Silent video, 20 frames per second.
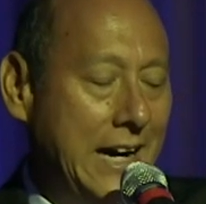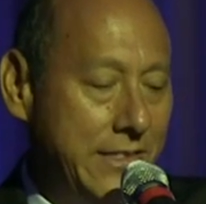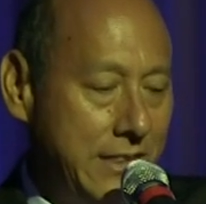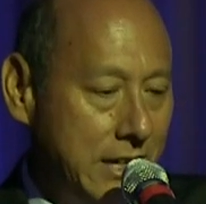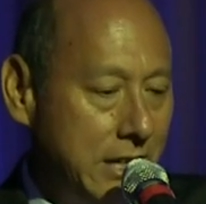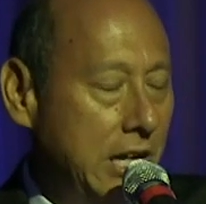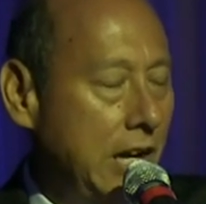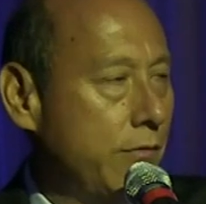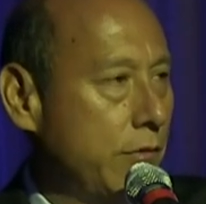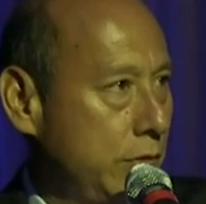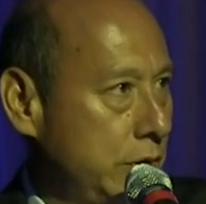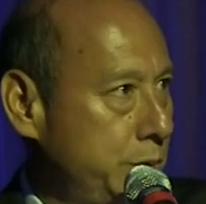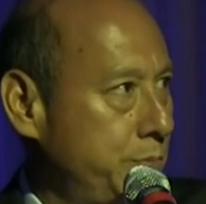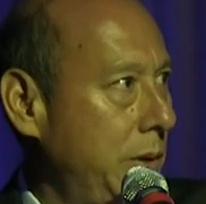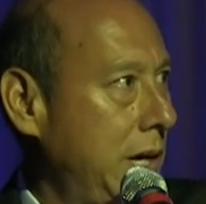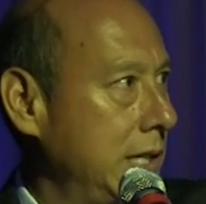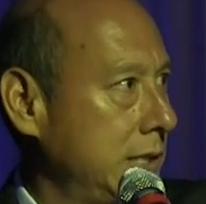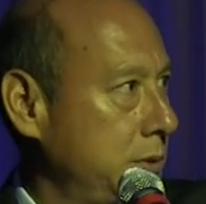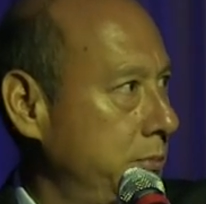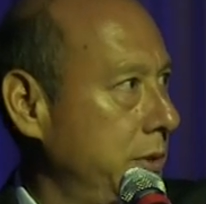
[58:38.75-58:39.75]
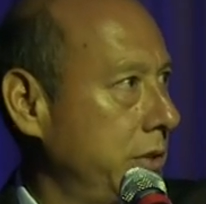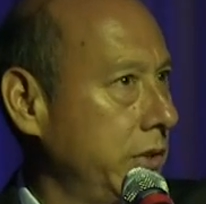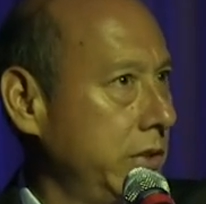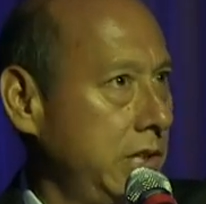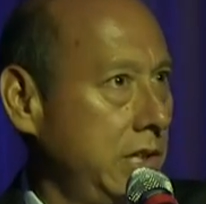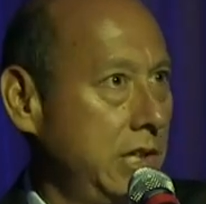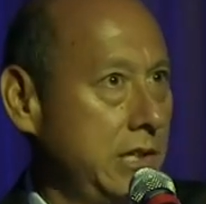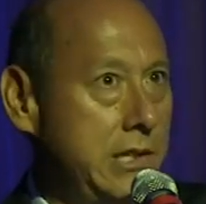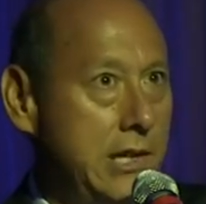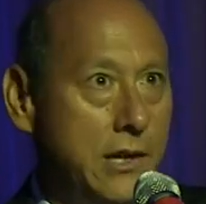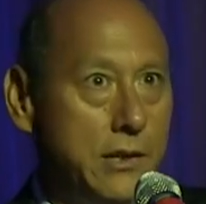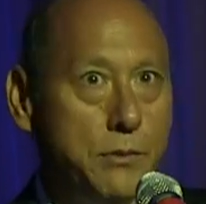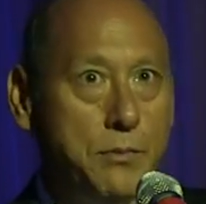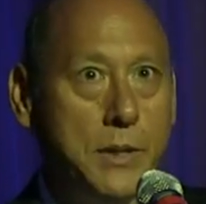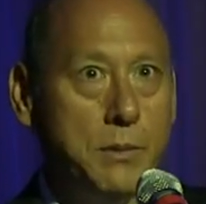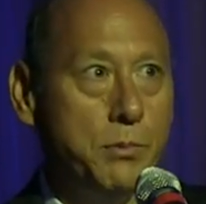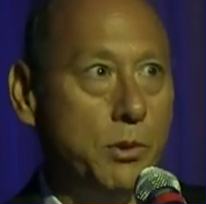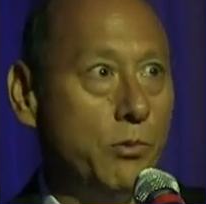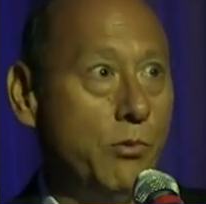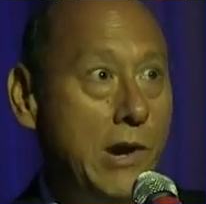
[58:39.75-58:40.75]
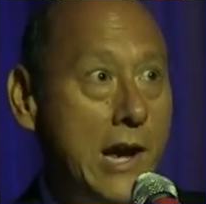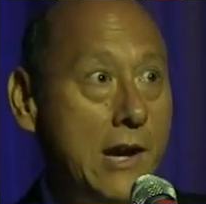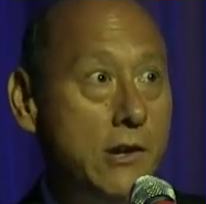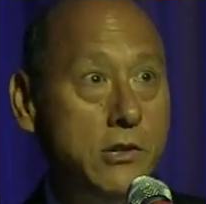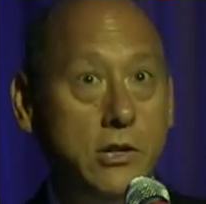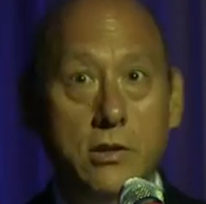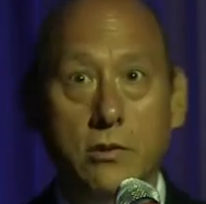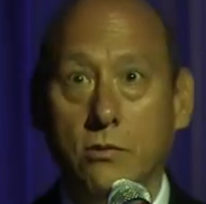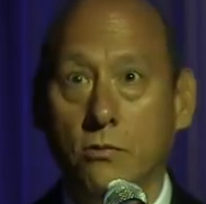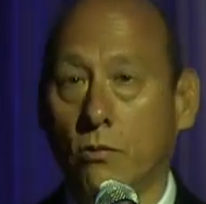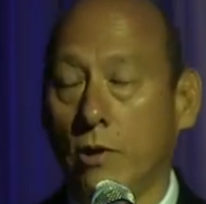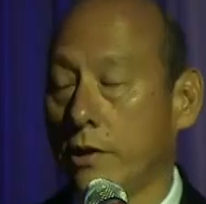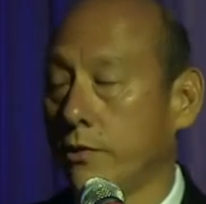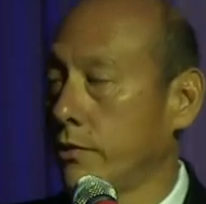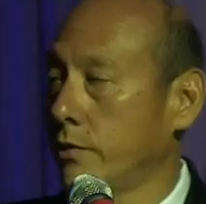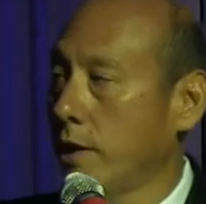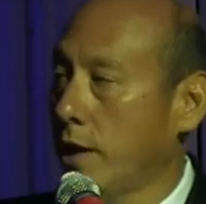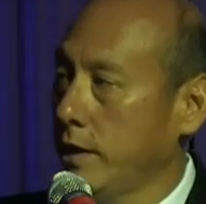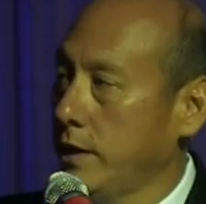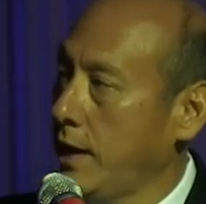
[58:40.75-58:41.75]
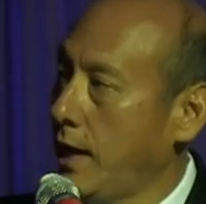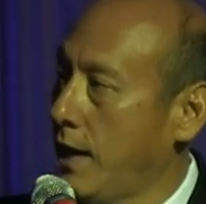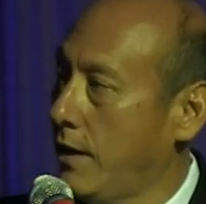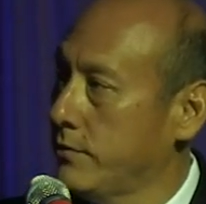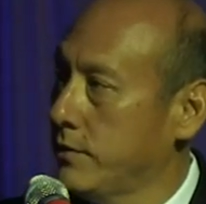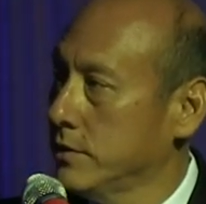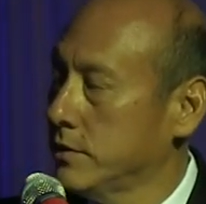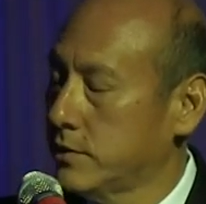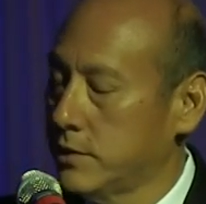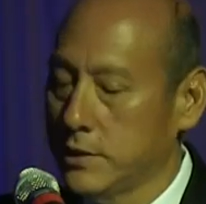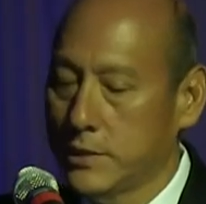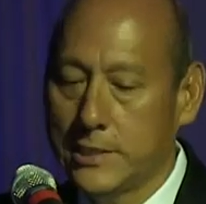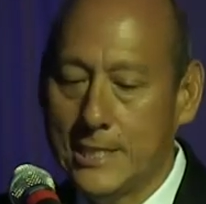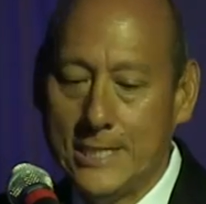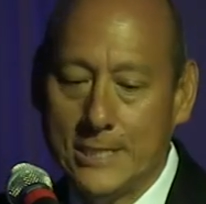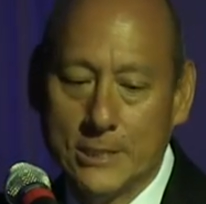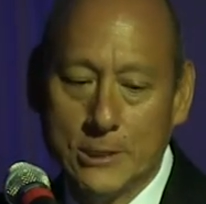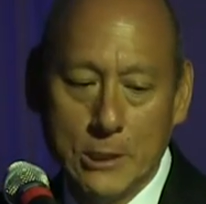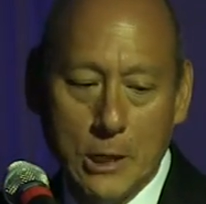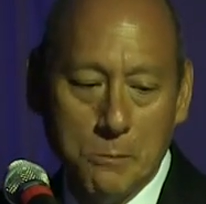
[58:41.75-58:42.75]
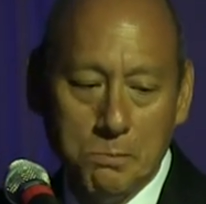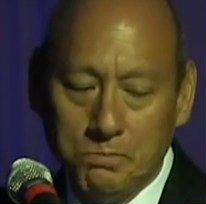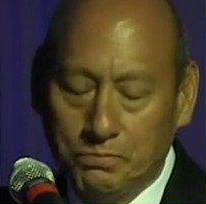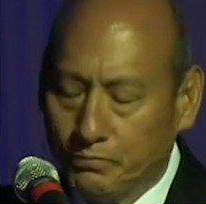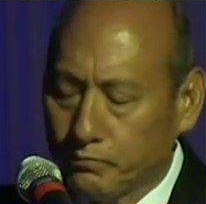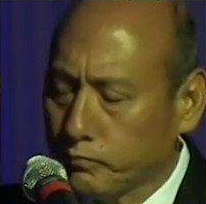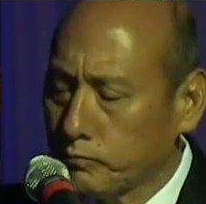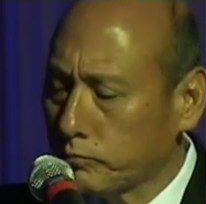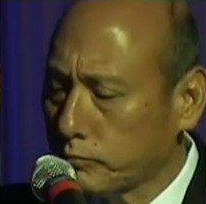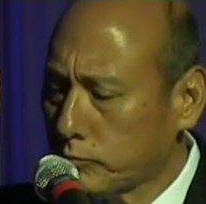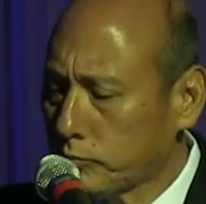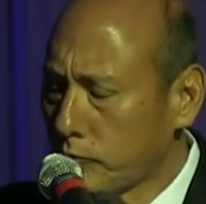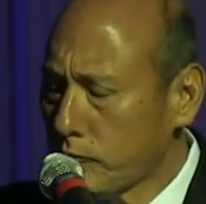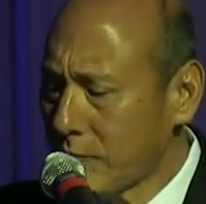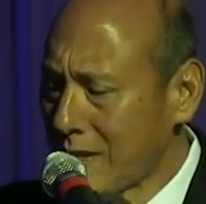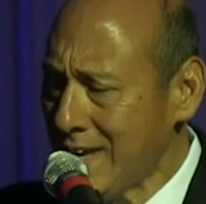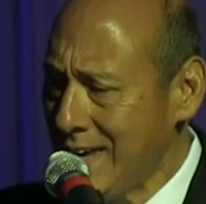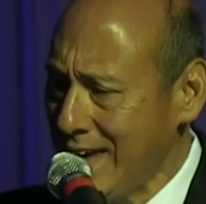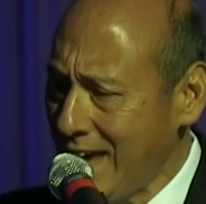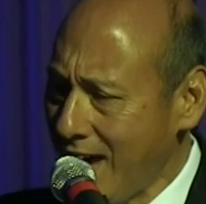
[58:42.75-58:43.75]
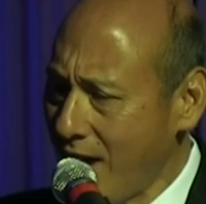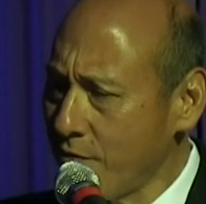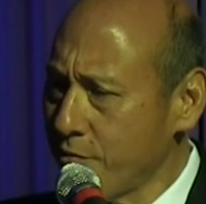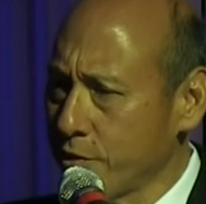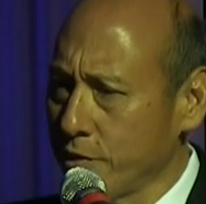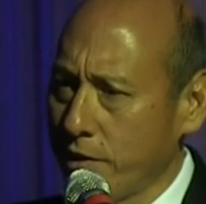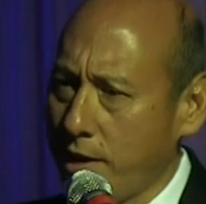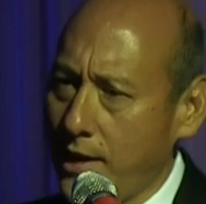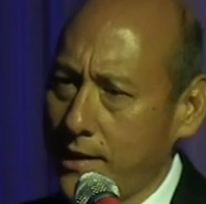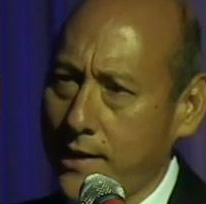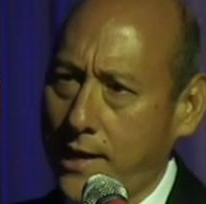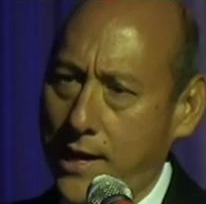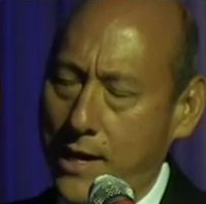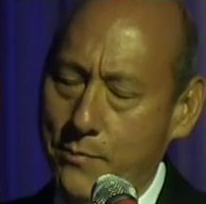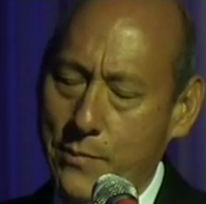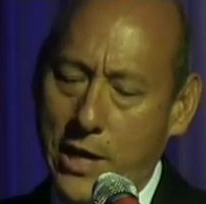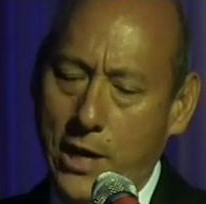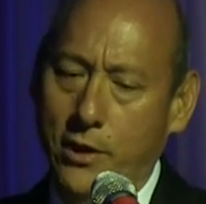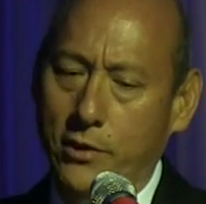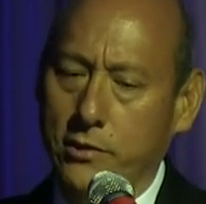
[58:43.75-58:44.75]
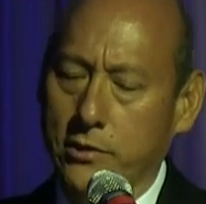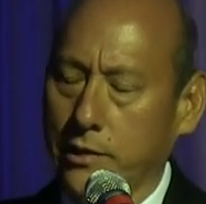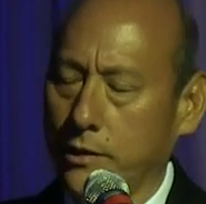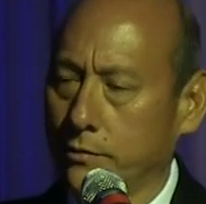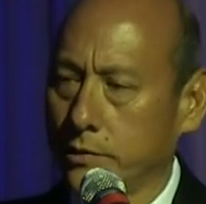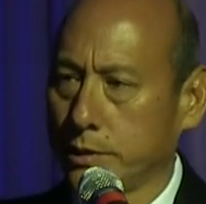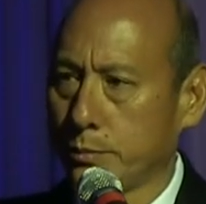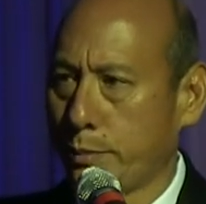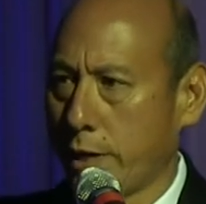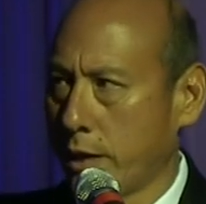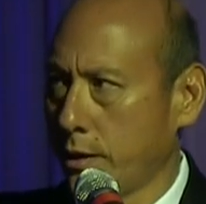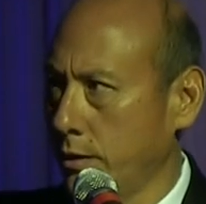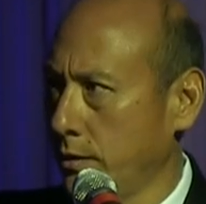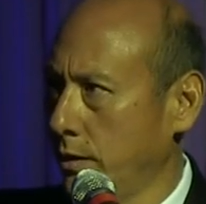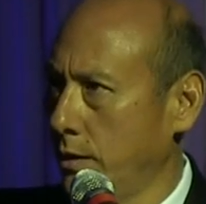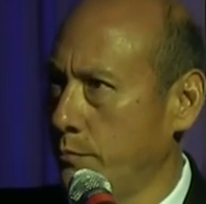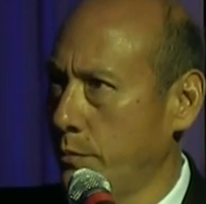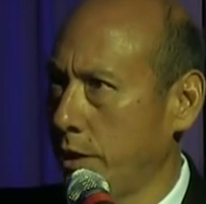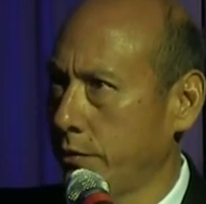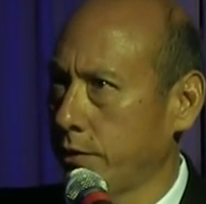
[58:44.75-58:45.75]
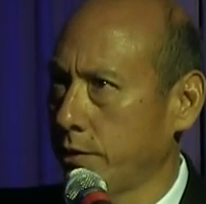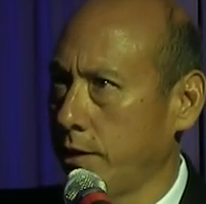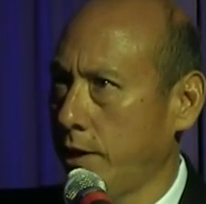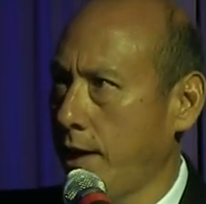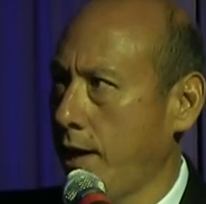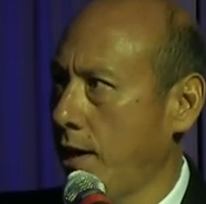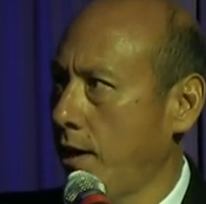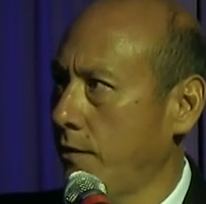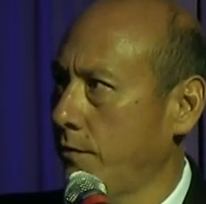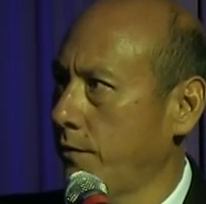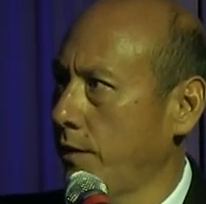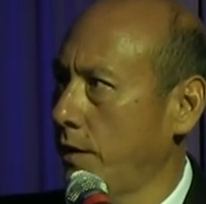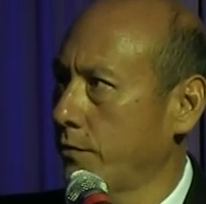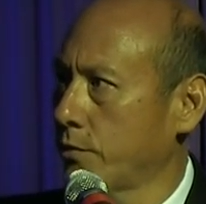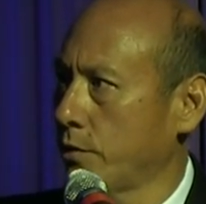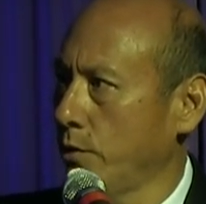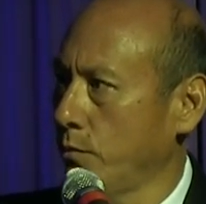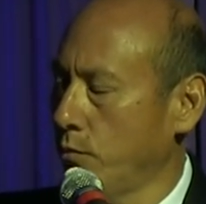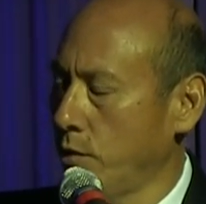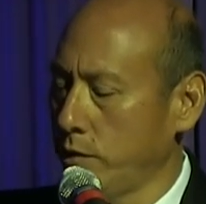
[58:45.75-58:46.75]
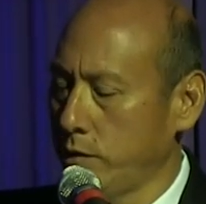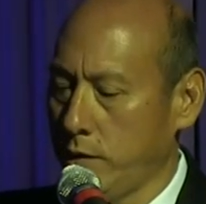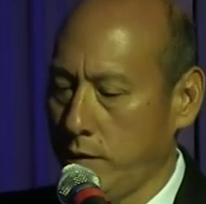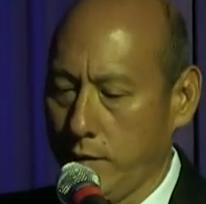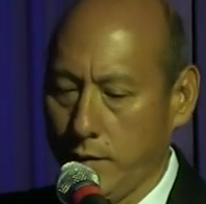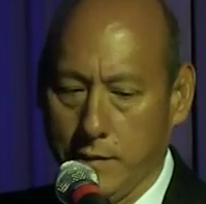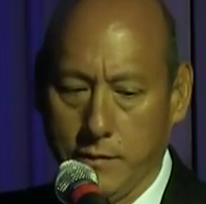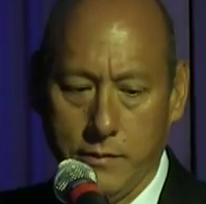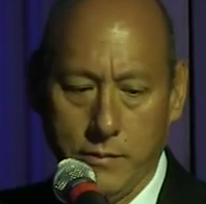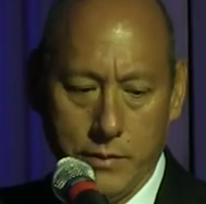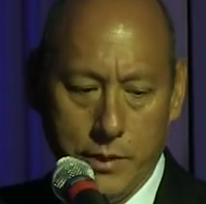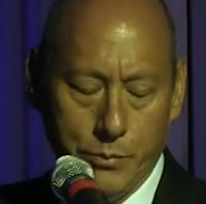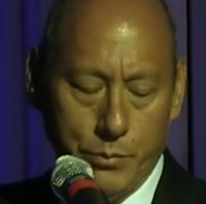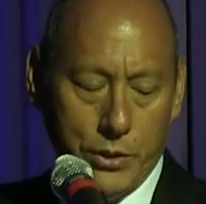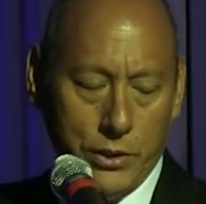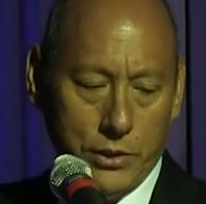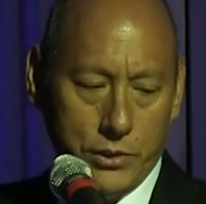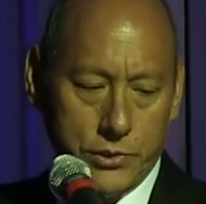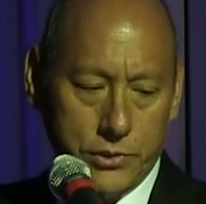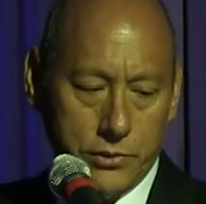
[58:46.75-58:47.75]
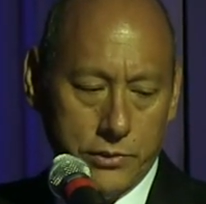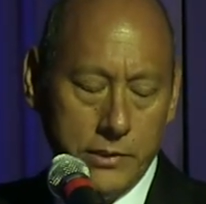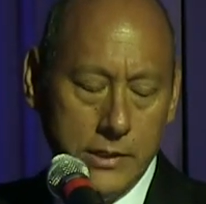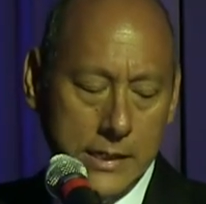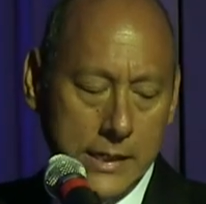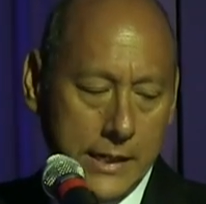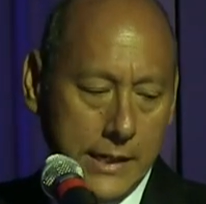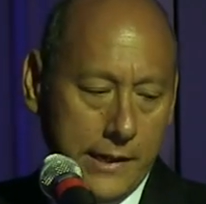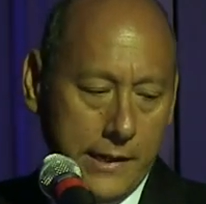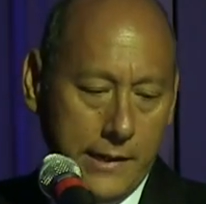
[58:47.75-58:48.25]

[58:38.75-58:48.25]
I think you have a responsibility to tell the people around you whether or not you have this disease. So after that came out, it was about a, a month and a half after I won the, uh, the Pulitzer,